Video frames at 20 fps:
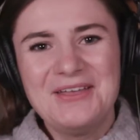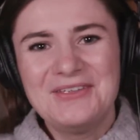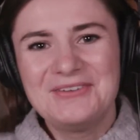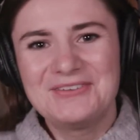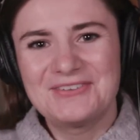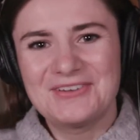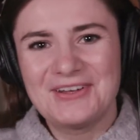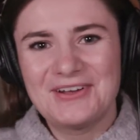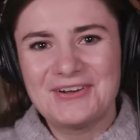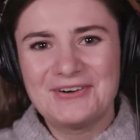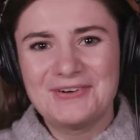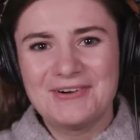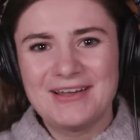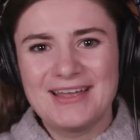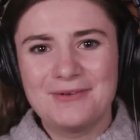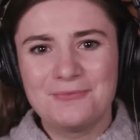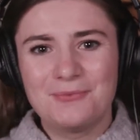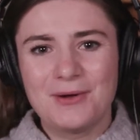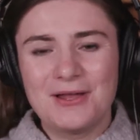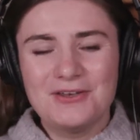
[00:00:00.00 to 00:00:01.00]
So
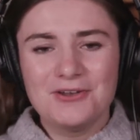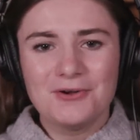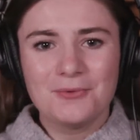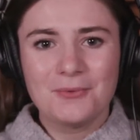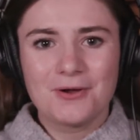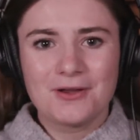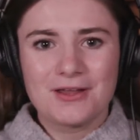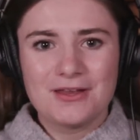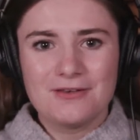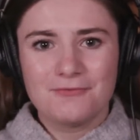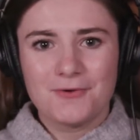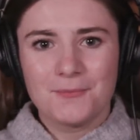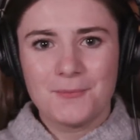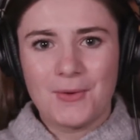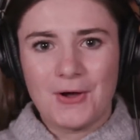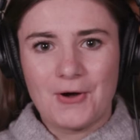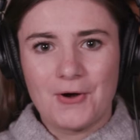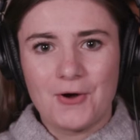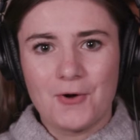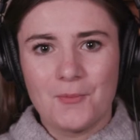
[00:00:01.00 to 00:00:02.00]
when you're working
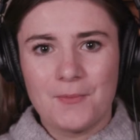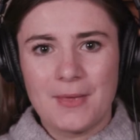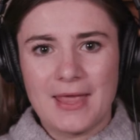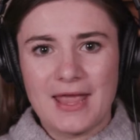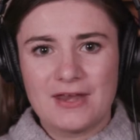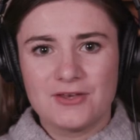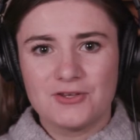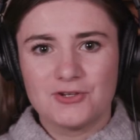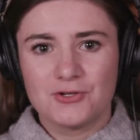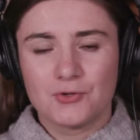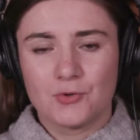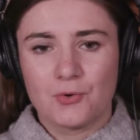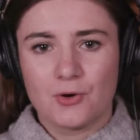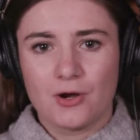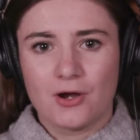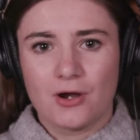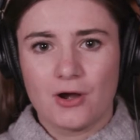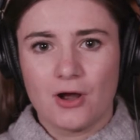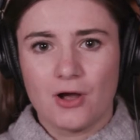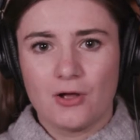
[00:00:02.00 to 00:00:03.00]
from home and
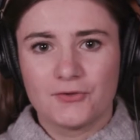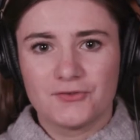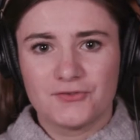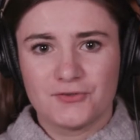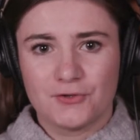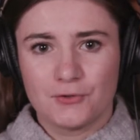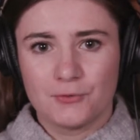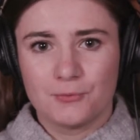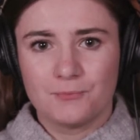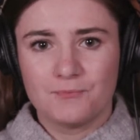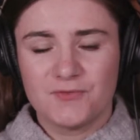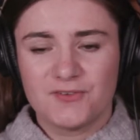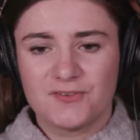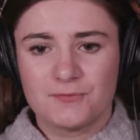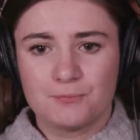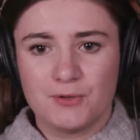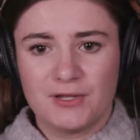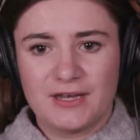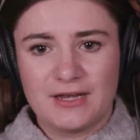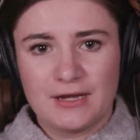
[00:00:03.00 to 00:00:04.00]
you're also
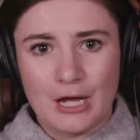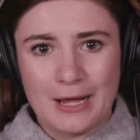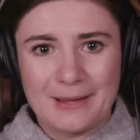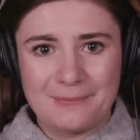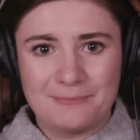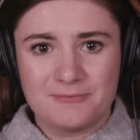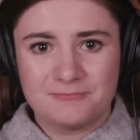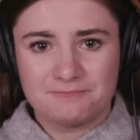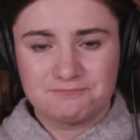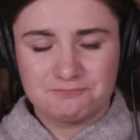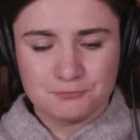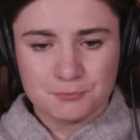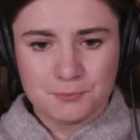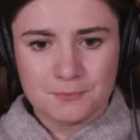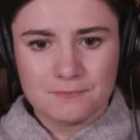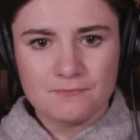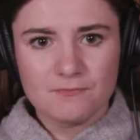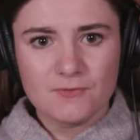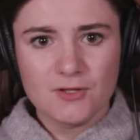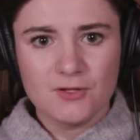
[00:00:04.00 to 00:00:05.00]
splitting up
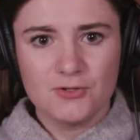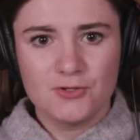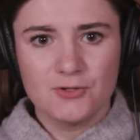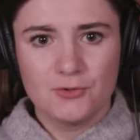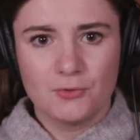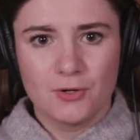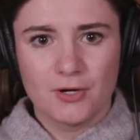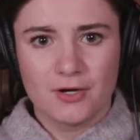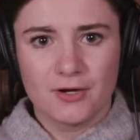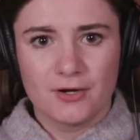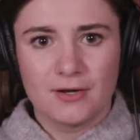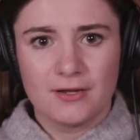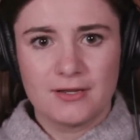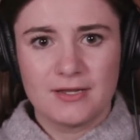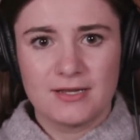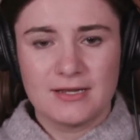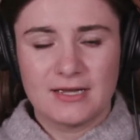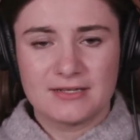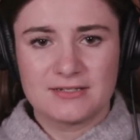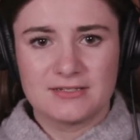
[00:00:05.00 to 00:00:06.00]
your
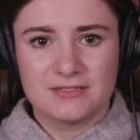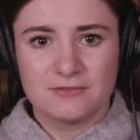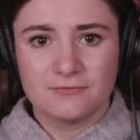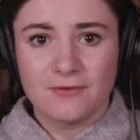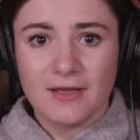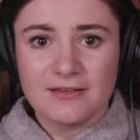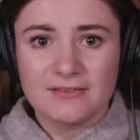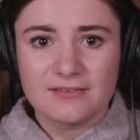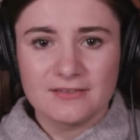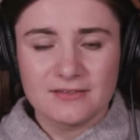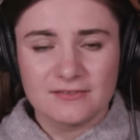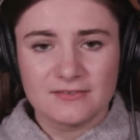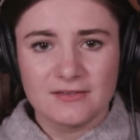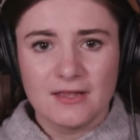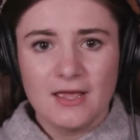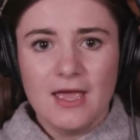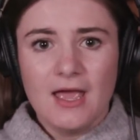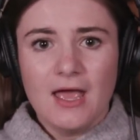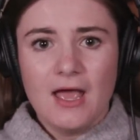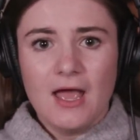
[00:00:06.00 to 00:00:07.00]
connected
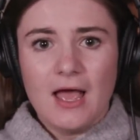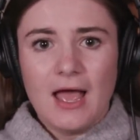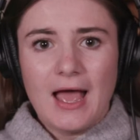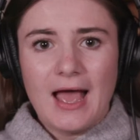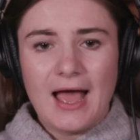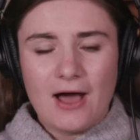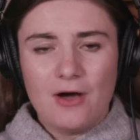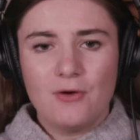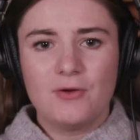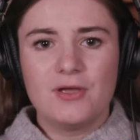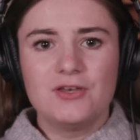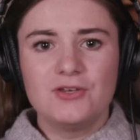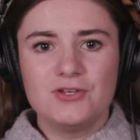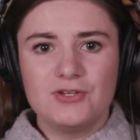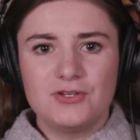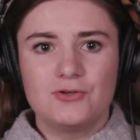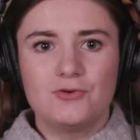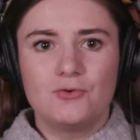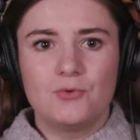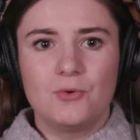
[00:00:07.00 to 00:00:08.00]
devices, how can
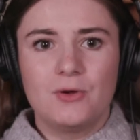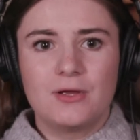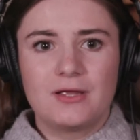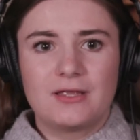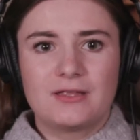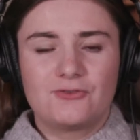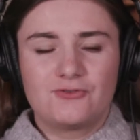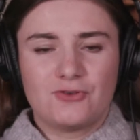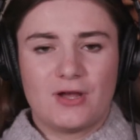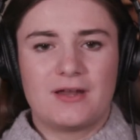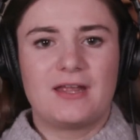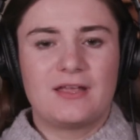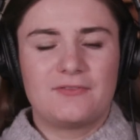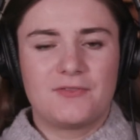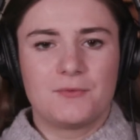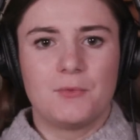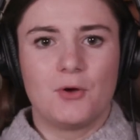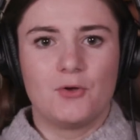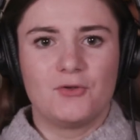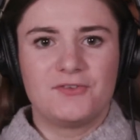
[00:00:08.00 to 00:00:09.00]
you try to
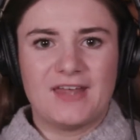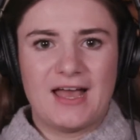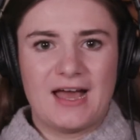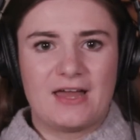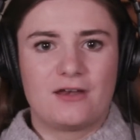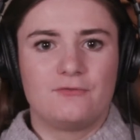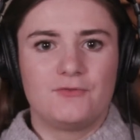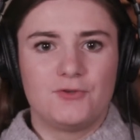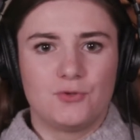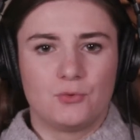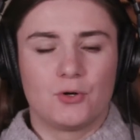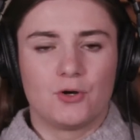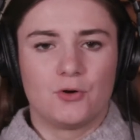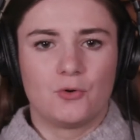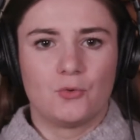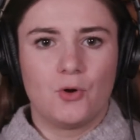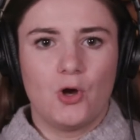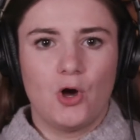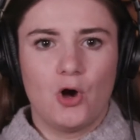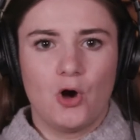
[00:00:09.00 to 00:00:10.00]
get the most out of
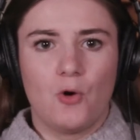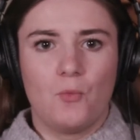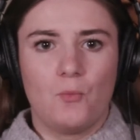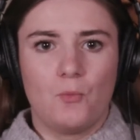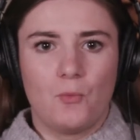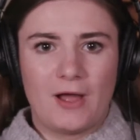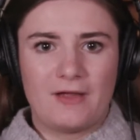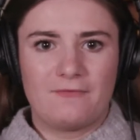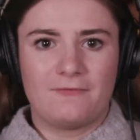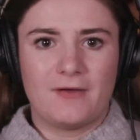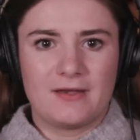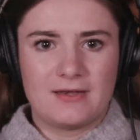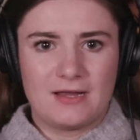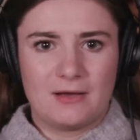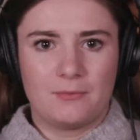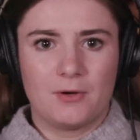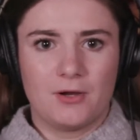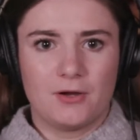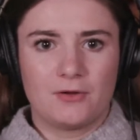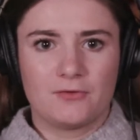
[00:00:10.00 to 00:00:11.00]
your home Wi-Fi
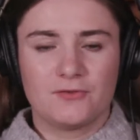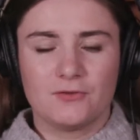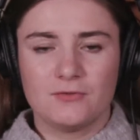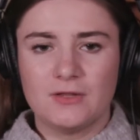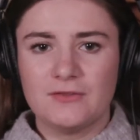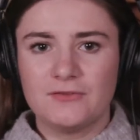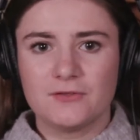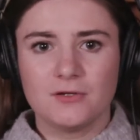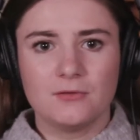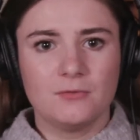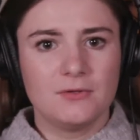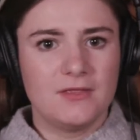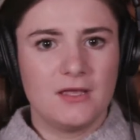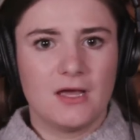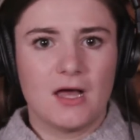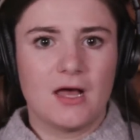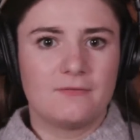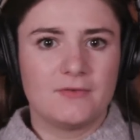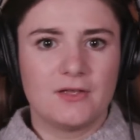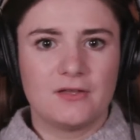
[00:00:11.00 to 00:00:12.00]
network? So let's start with
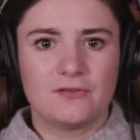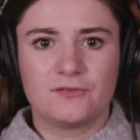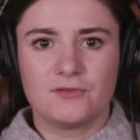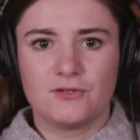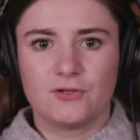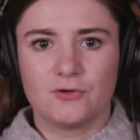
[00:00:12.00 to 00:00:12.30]
the obvious.